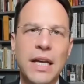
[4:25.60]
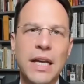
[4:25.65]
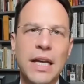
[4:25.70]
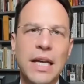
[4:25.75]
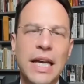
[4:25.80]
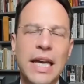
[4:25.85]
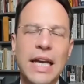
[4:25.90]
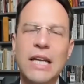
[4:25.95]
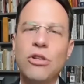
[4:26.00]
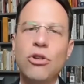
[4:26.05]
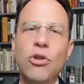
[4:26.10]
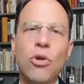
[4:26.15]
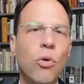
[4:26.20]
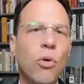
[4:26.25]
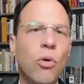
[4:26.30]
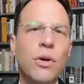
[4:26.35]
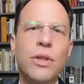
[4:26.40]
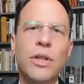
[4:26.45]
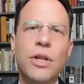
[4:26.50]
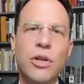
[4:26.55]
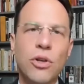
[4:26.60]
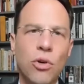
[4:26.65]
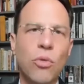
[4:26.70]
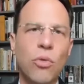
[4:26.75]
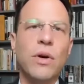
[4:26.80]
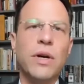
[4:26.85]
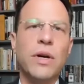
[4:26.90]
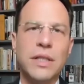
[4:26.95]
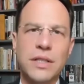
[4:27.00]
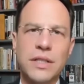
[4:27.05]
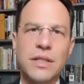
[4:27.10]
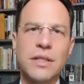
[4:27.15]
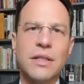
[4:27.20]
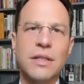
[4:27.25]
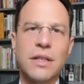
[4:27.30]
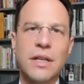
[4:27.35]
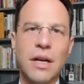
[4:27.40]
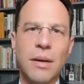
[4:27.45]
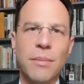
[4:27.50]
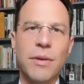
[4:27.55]
Ignore the noise
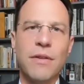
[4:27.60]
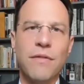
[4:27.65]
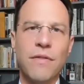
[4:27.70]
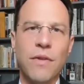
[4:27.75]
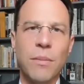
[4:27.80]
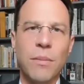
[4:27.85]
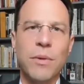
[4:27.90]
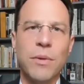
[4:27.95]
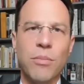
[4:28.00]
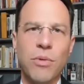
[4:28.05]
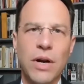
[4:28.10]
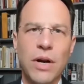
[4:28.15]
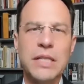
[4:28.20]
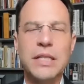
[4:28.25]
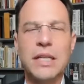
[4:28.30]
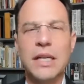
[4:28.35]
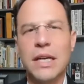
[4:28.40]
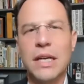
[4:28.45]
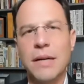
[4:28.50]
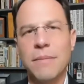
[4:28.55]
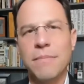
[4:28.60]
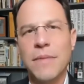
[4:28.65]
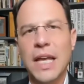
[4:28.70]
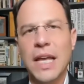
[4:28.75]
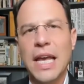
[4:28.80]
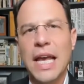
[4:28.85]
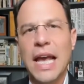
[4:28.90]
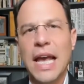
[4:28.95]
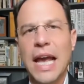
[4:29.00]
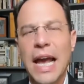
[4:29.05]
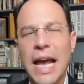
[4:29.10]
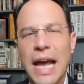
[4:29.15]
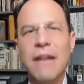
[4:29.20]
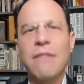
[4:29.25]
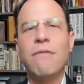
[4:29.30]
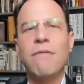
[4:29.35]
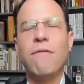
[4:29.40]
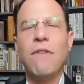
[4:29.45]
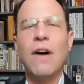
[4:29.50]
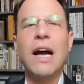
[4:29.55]
coming from the president.
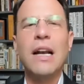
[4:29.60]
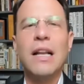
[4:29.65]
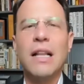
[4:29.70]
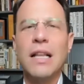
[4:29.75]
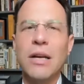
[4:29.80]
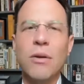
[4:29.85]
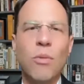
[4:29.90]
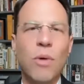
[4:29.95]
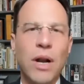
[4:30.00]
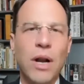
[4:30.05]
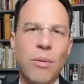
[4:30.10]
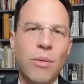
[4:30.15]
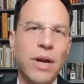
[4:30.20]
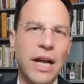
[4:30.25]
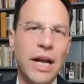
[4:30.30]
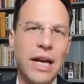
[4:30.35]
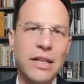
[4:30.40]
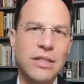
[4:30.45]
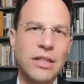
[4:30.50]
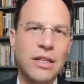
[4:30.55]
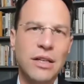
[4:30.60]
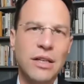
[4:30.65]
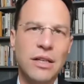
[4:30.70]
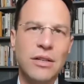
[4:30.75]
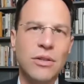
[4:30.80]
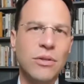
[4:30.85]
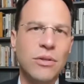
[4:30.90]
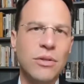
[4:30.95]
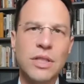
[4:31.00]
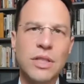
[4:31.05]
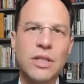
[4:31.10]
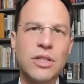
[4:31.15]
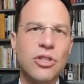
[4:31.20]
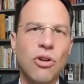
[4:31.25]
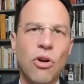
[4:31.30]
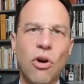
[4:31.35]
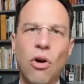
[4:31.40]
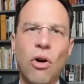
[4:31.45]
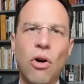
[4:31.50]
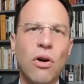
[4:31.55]
And finally, what I would ask you to do, since
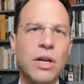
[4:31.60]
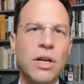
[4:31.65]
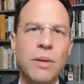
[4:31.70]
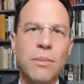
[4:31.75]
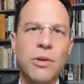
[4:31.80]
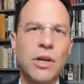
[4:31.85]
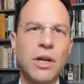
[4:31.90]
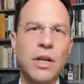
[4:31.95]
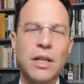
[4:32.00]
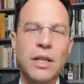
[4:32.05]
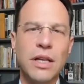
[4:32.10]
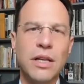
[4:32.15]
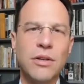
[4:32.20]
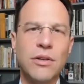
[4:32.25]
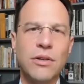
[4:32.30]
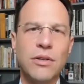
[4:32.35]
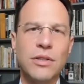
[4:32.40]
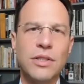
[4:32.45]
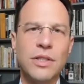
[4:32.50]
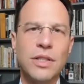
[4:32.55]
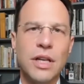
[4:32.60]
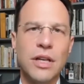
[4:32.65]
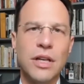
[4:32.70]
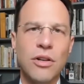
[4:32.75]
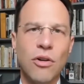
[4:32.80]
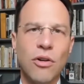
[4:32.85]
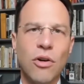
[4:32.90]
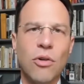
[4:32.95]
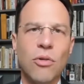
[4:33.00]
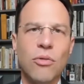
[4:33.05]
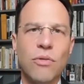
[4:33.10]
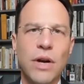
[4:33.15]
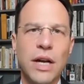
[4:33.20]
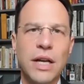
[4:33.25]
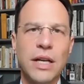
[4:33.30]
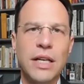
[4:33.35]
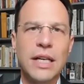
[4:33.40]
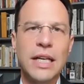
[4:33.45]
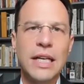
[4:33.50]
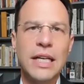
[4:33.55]
you're all community leaders in your own right,
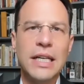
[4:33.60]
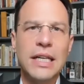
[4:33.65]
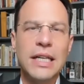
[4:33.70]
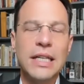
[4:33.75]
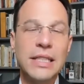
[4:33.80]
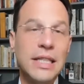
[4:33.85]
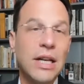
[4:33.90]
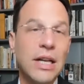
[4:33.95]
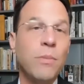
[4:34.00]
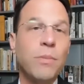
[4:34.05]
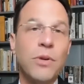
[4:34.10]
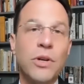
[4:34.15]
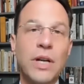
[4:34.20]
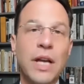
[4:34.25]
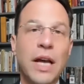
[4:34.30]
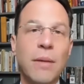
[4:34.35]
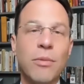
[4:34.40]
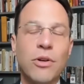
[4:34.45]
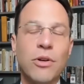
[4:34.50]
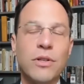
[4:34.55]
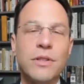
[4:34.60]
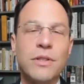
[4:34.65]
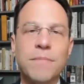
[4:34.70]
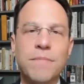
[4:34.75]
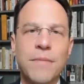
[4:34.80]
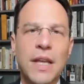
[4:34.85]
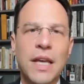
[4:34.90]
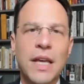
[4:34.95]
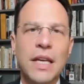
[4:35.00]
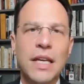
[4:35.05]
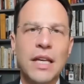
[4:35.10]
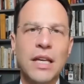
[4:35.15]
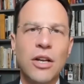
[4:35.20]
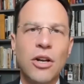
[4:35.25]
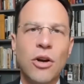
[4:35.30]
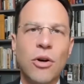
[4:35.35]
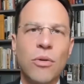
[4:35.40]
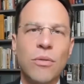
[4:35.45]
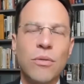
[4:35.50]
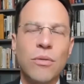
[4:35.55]
is help your neighbors.
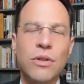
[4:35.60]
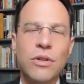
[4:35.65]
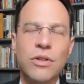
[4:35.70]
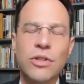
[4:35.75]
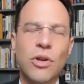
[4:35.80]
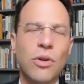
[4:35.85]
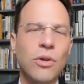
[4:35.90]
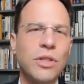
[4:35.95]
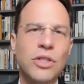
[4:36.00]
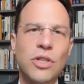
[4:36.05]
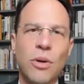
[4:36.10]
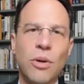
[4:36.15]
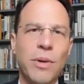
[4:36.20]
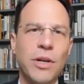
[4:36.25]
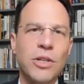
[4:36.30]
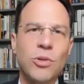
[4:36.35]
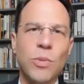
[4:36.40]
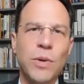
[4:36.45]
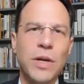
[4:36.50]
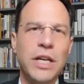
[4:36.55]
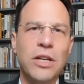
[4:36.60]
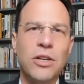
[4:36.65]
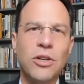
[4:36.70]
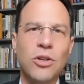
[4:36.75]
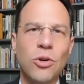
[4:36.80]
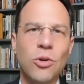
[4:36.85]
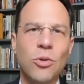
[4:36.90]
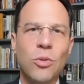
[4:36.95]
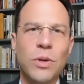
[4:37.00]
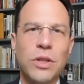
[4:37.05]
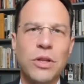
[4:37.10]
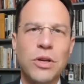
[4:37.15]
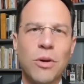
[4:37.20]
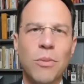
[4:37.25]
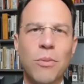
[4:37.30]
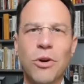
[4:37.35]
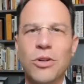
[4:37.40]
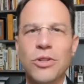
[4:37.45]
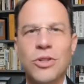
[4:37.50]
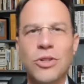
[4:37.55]
There's only so much we can do with
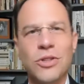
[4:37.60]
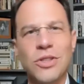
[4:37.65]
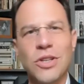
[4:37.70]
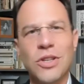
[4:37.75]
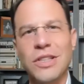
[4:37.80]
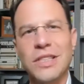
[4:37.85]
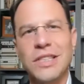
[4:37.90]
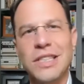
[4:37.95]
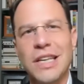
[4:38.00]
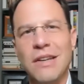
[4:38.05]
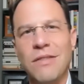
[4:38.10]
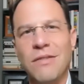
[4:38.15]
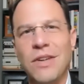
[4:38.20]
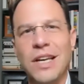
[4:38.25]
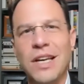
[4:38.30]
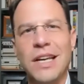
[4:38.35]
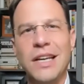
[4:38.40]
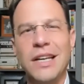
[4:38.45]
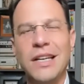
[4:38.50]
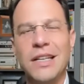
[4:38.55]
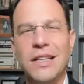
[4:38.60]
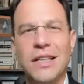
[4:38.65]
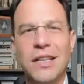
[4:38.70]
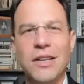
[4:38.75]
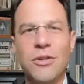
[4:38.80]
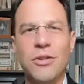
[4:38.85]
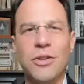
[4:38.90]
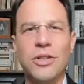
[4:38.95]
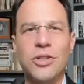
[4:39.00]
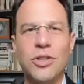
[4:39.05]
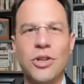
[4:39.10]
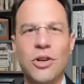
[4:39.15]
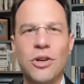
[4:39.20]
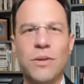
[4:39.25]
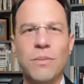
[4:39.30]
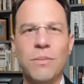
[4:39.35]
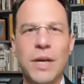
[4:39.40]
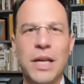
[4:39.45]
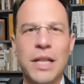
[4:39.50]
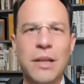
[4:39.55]
commercials on TV and
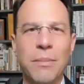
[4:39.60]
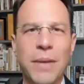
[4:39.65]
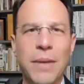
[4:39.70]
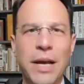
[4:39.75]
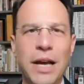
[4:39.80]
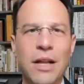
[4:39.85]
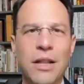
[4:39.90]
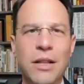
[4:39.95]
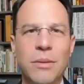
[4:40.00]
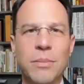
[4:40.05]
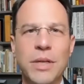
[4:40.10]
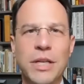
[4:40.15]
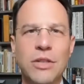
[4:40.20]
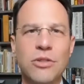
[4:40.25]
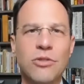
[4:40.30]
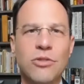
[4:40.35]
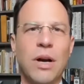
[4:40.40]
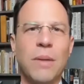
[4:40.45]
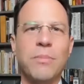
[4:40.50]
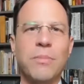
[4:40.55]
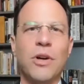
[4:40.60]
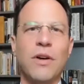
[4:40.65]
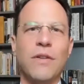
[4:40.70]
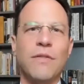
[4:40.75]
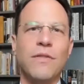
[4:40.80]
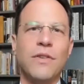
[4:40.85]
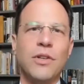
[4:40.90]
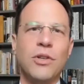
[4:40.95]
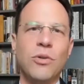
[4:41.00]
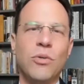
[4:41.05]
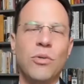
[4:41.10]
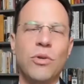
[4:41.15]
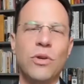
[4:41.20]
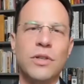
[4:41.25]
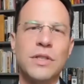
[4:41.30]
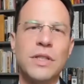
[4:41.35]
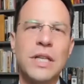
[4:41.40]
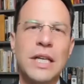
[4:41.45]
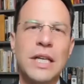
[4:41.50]
literature in the mail and being dropped off at doors.